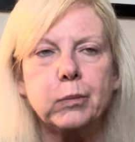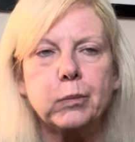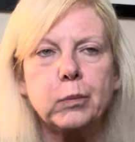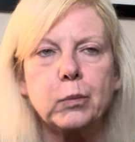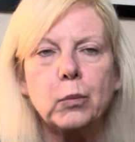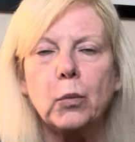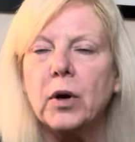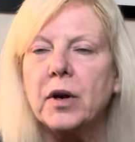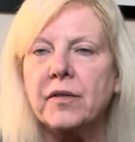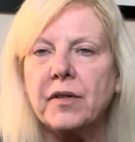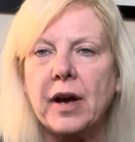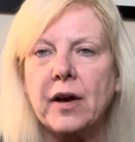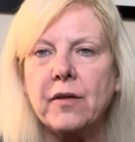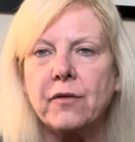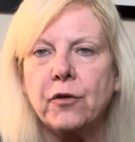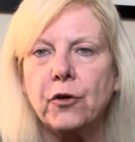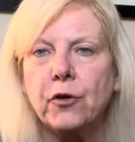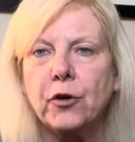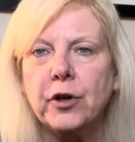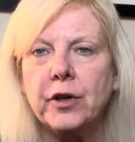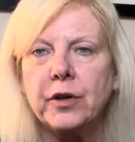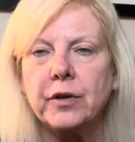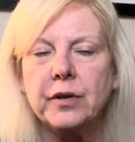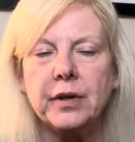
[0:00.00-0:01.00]
what I've got for
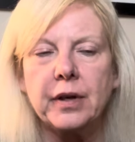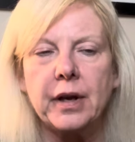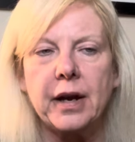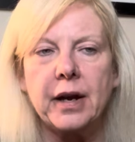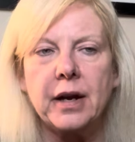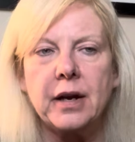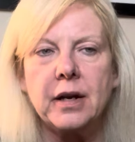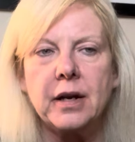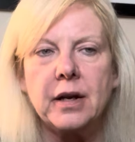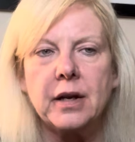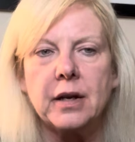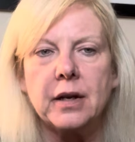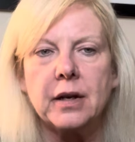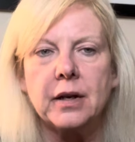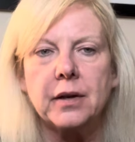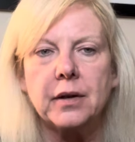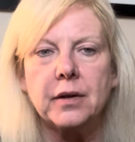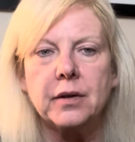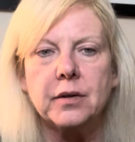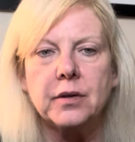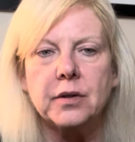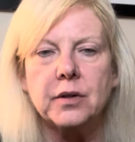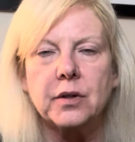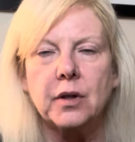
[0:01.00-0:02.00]
you today
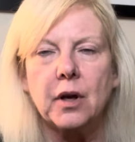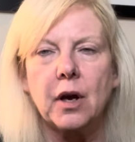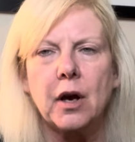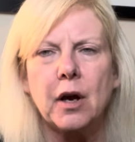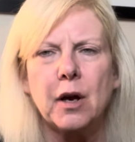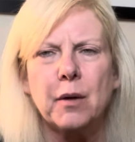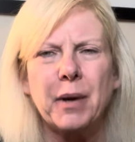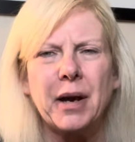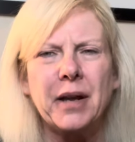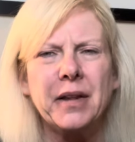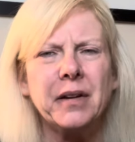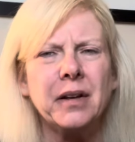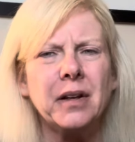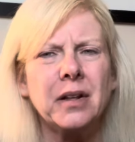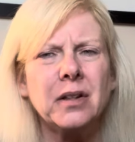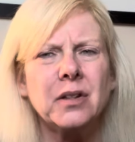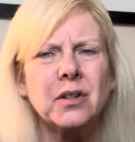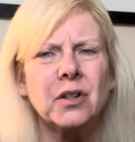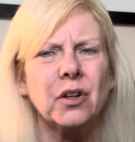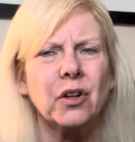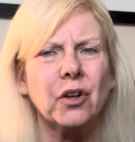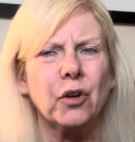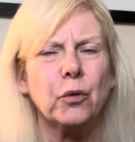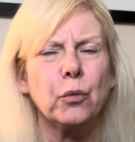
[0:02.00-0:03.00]
is, um, I think it's a
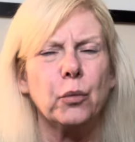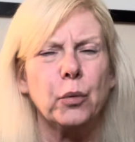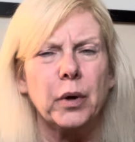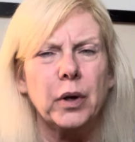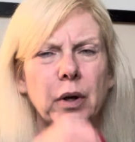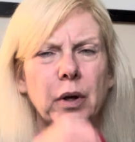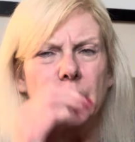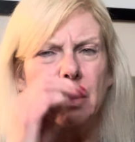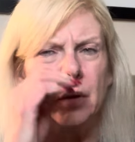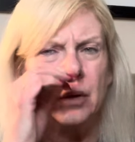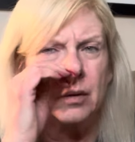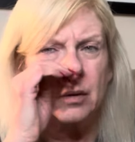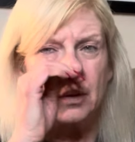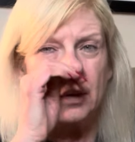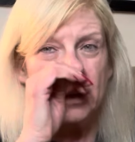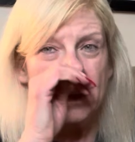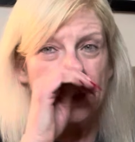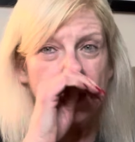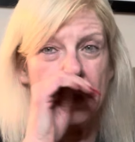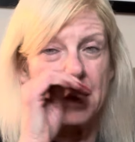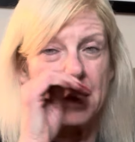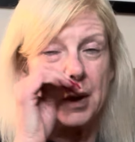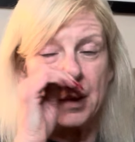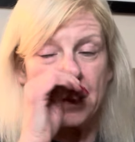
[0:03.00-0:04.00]
Goodwill
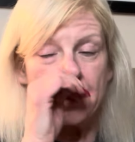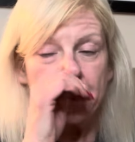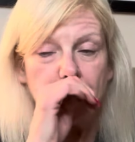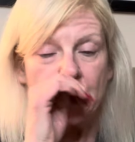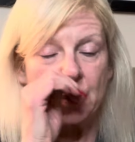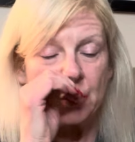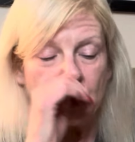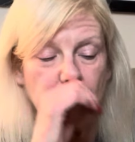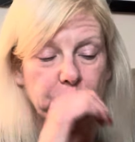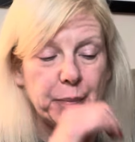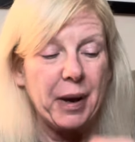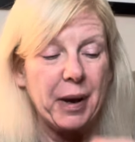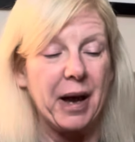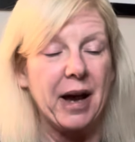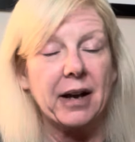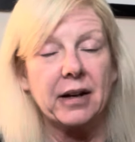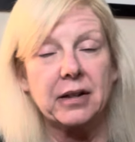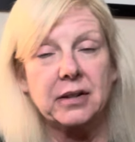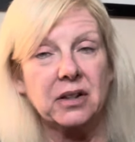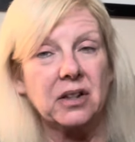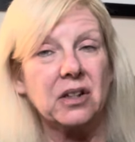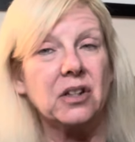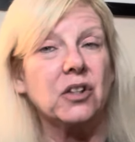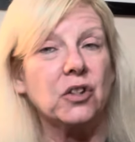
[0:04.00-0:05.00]
purse
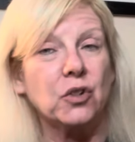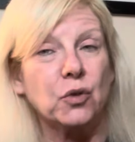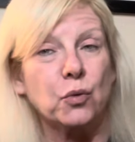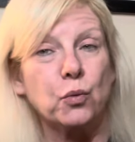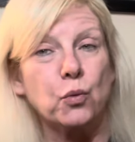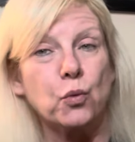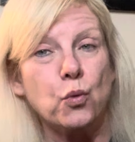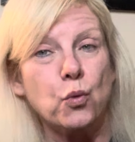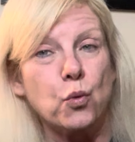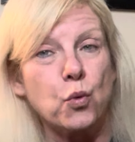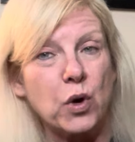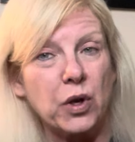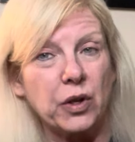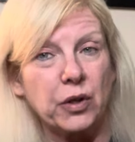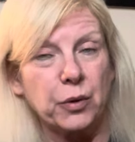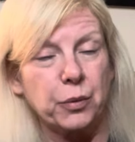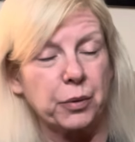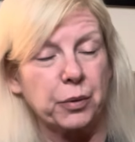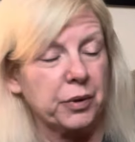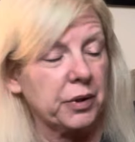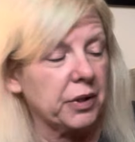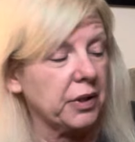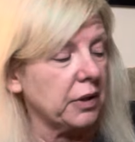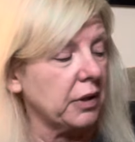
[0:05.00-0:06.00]
box, and it's really,
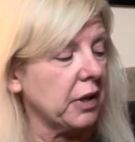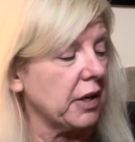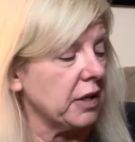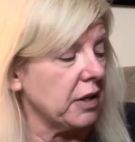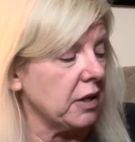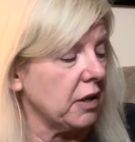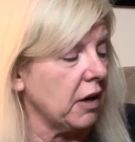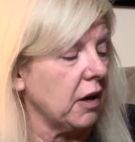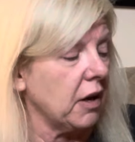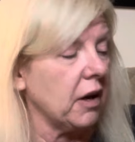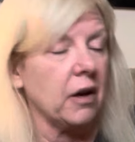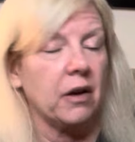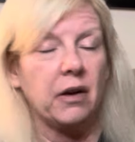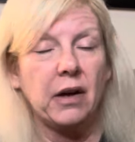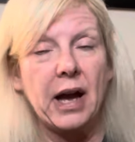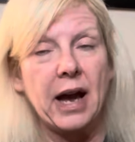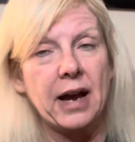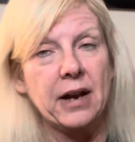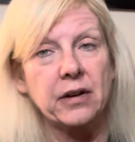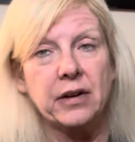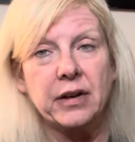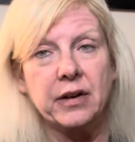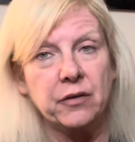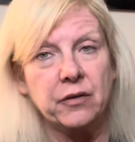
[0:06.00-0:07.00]
really light, y'all.
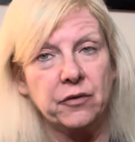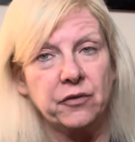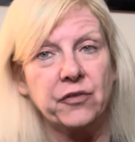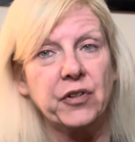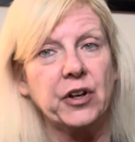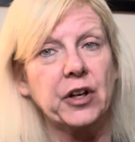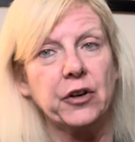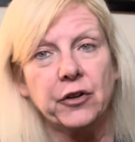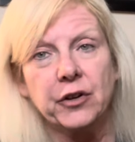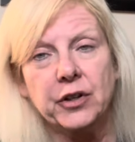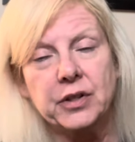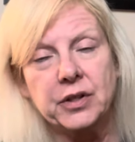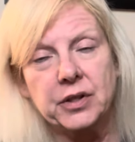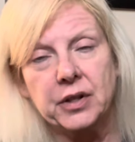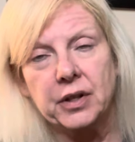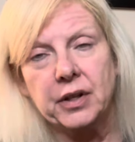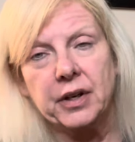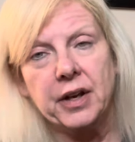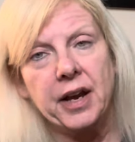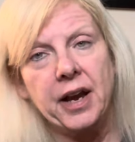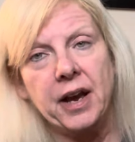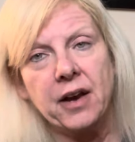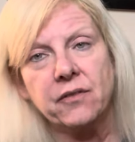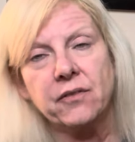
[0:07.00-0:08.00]
I figure it's going
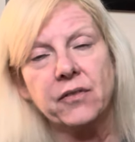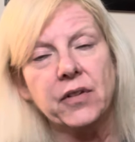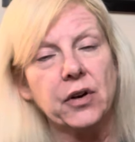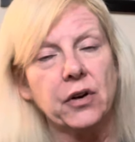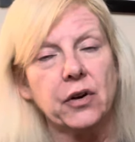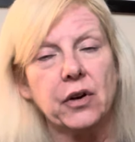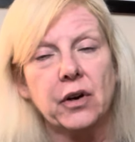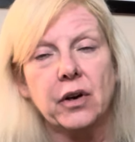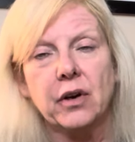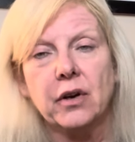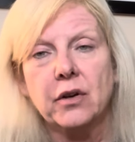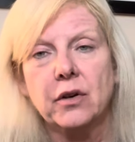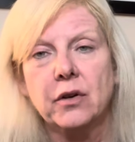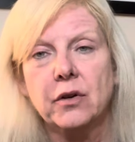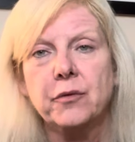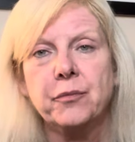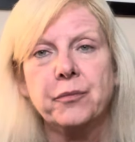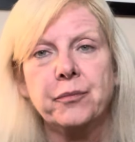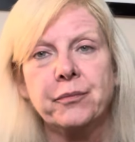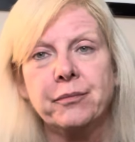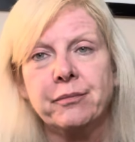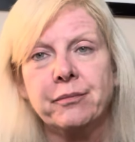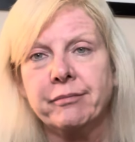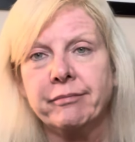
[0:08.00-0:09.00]
to have Vera
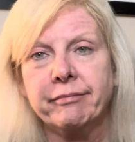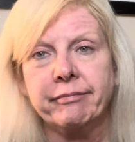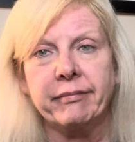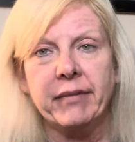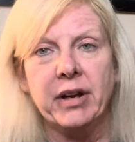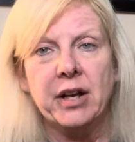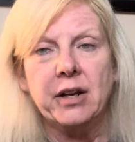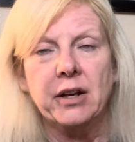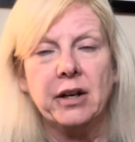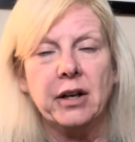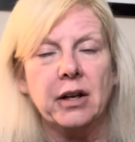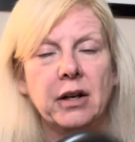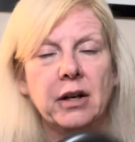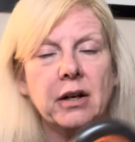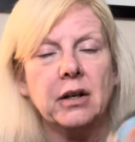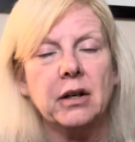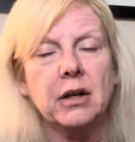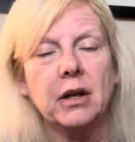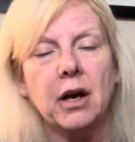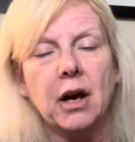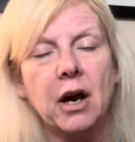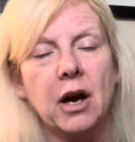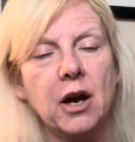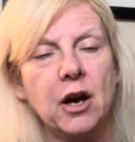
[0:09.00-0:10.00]
in it.
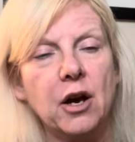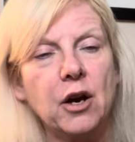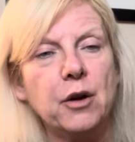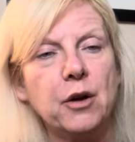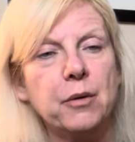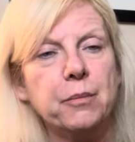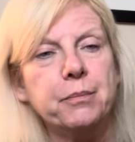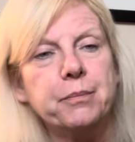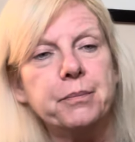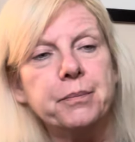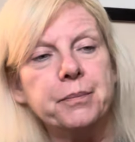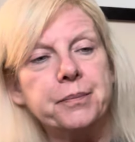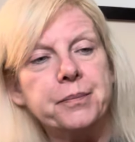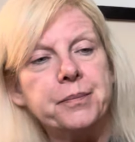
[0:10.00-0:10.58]
Um,